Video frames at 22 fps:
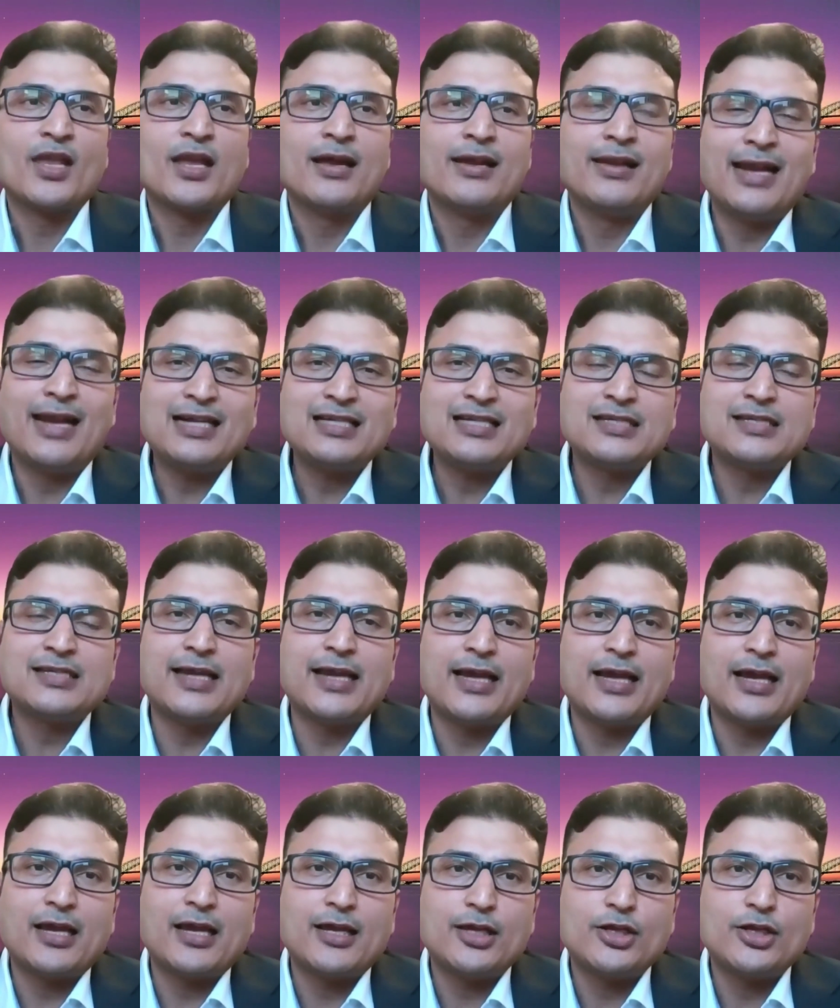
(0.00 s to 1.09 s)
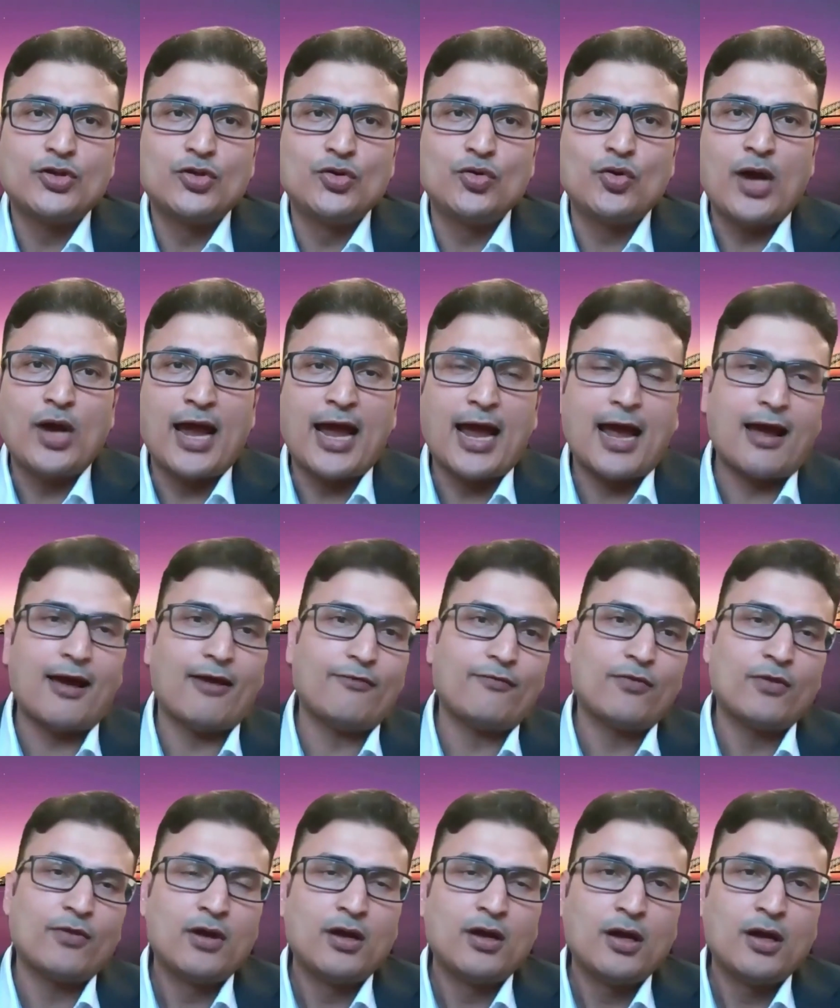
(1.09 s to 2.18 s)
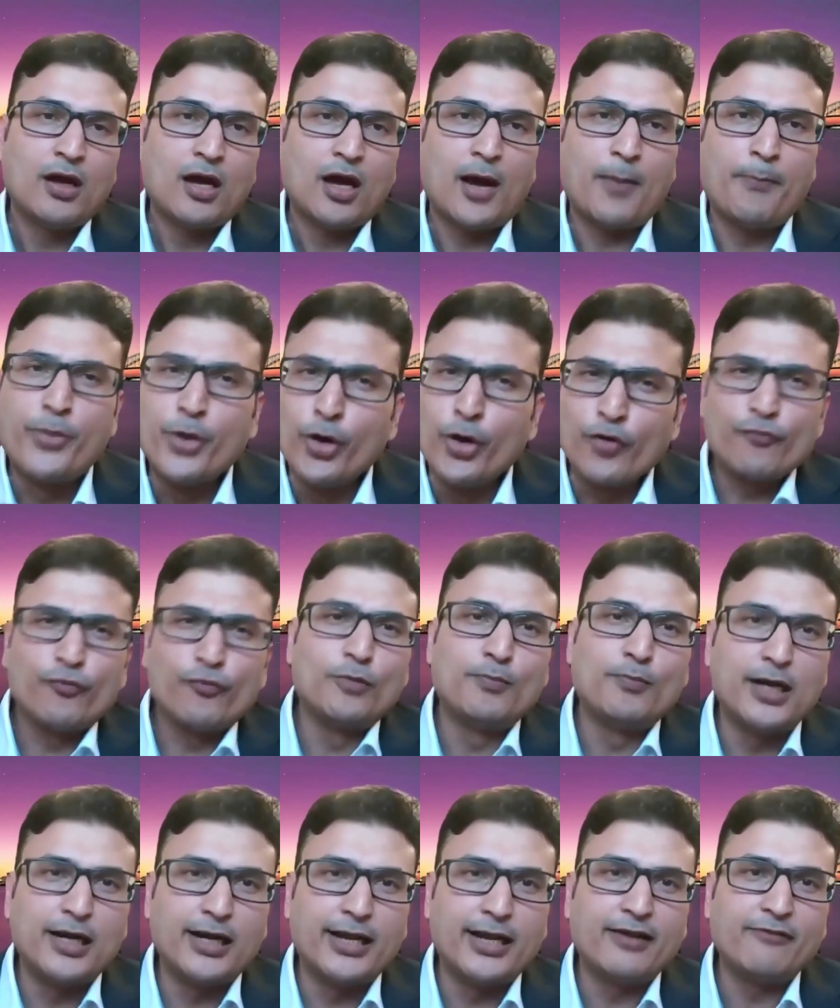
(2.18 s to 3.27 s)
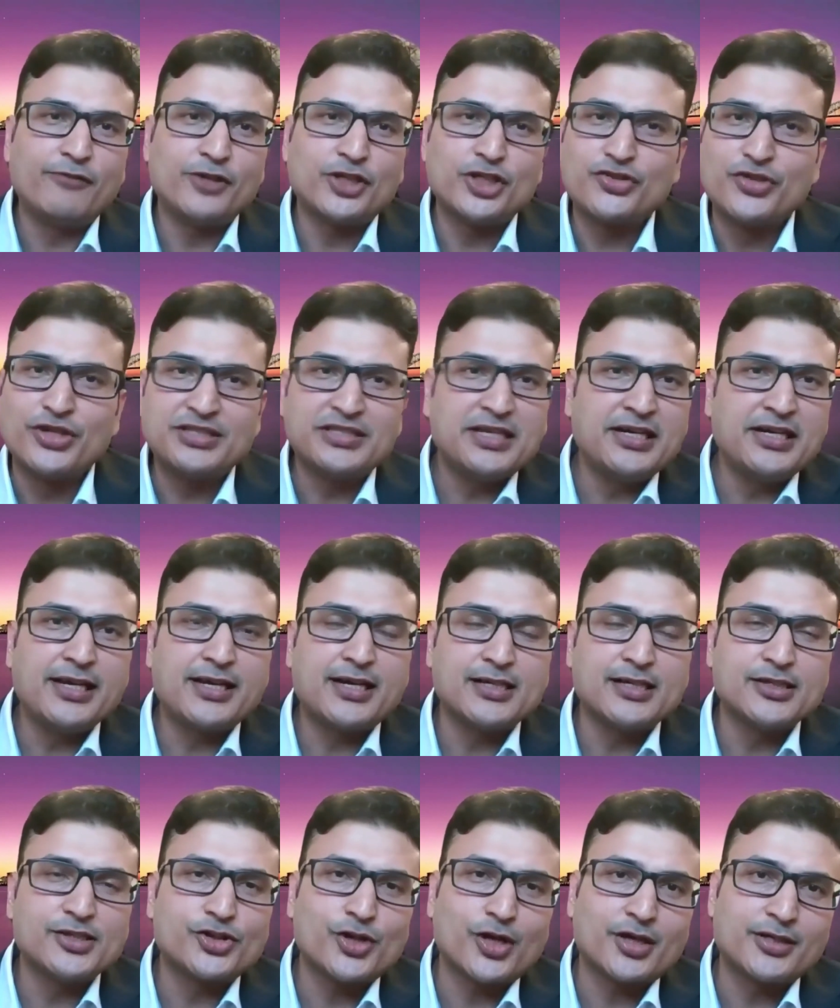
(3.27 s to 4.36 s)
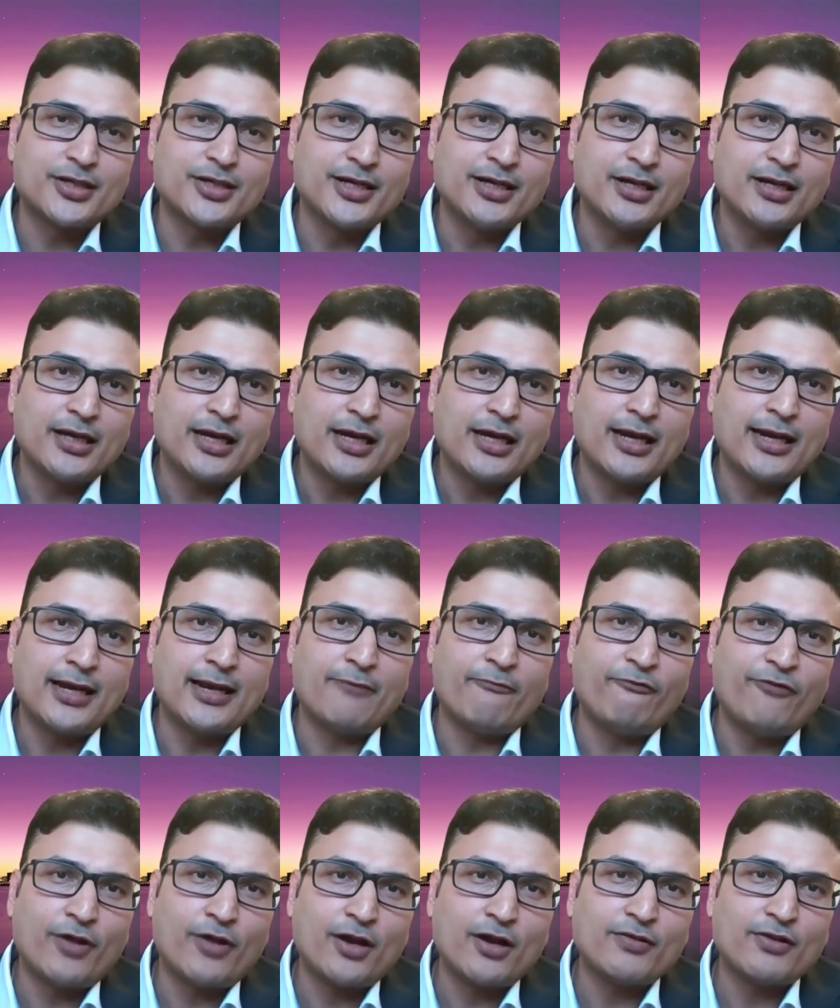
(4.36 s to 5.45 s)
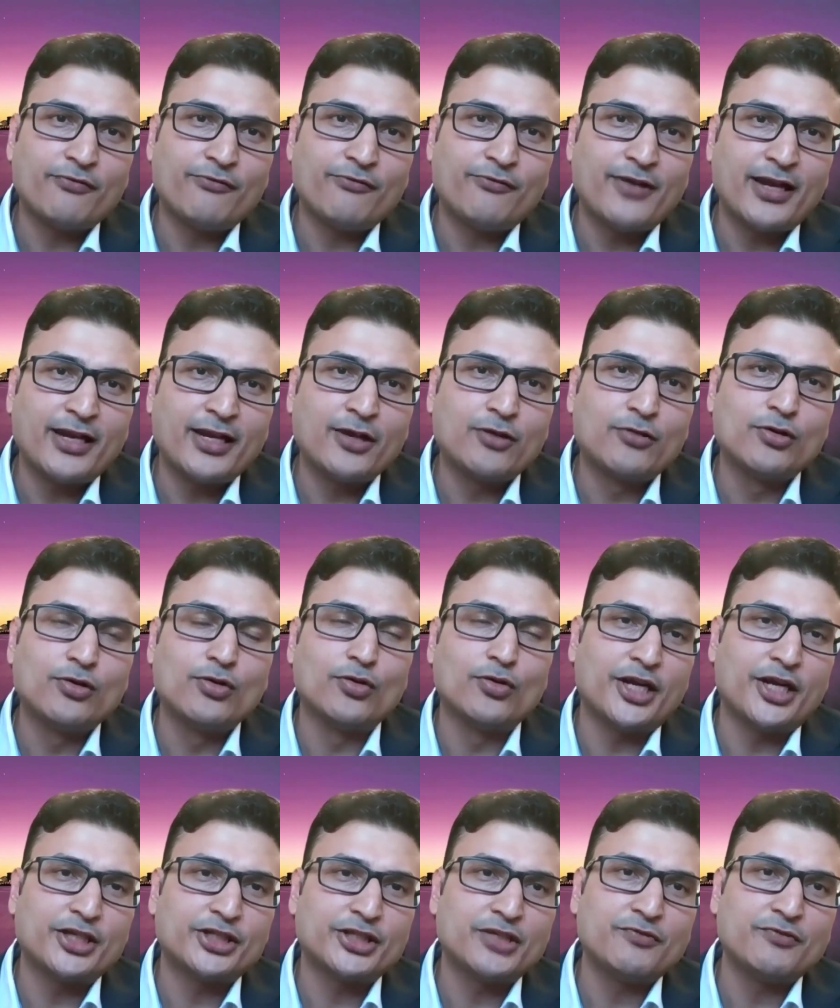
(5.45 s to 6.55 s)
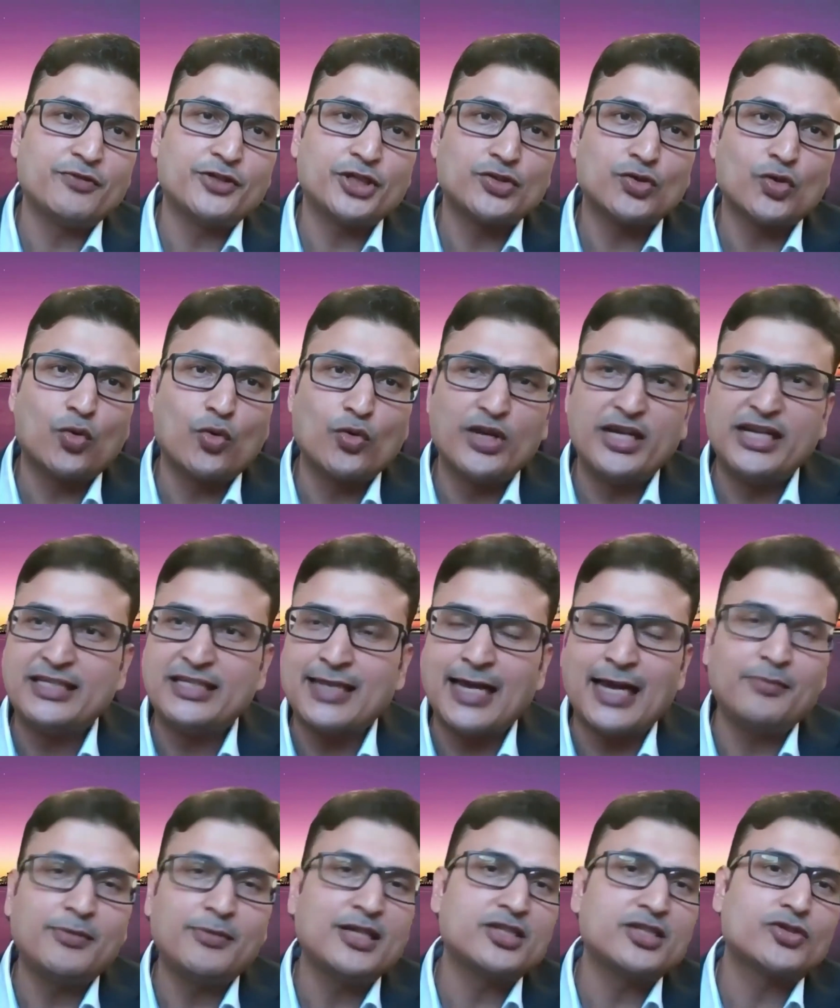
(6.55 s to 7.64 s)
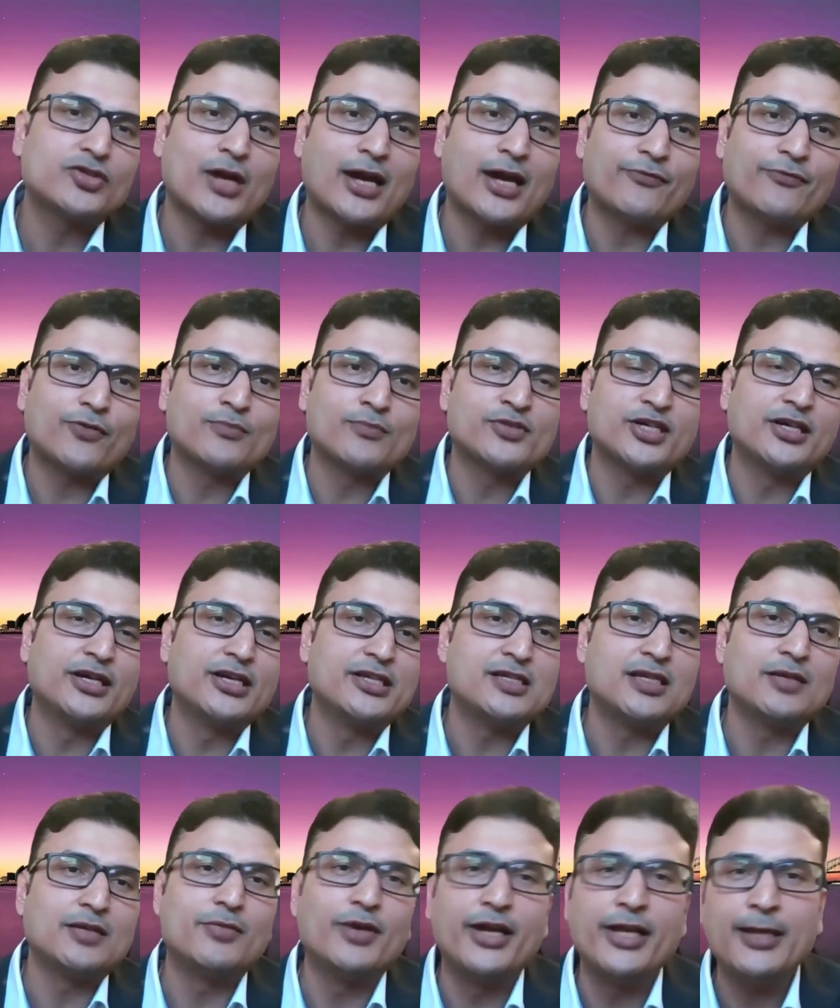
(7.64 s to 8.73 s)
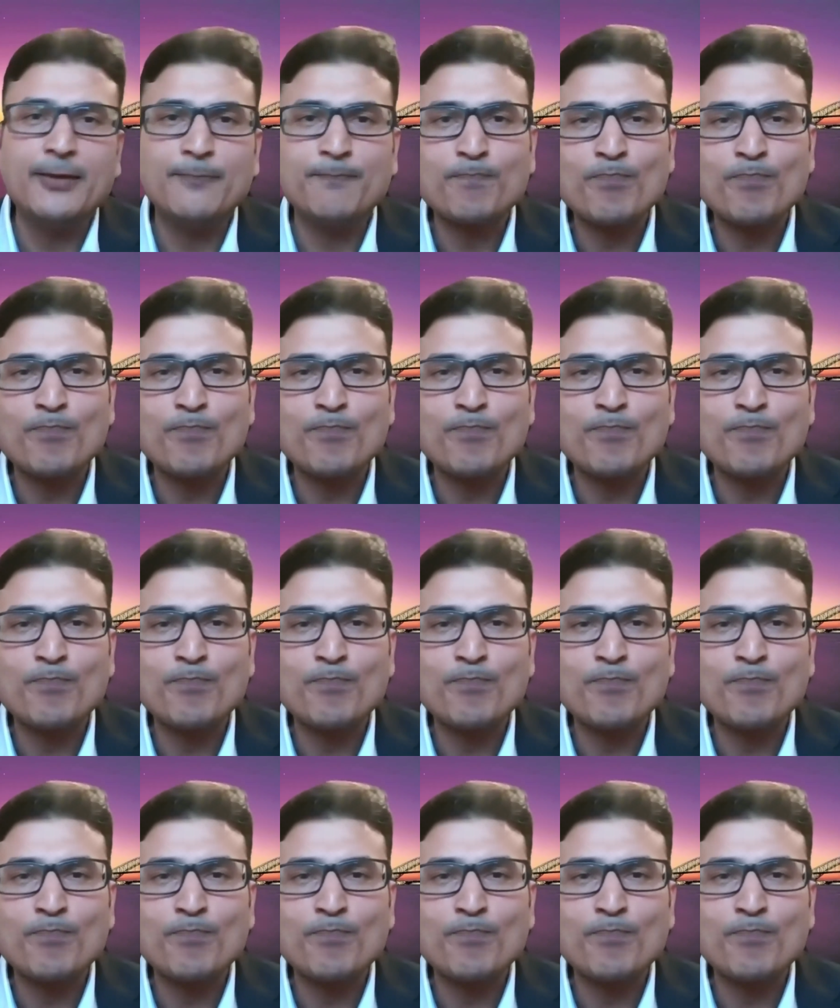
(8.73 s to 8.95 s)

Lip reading: Let's say you have a beautiful building which is recently constructed in one of the very good location, which is only 10 minutes drive from Sydney CBD.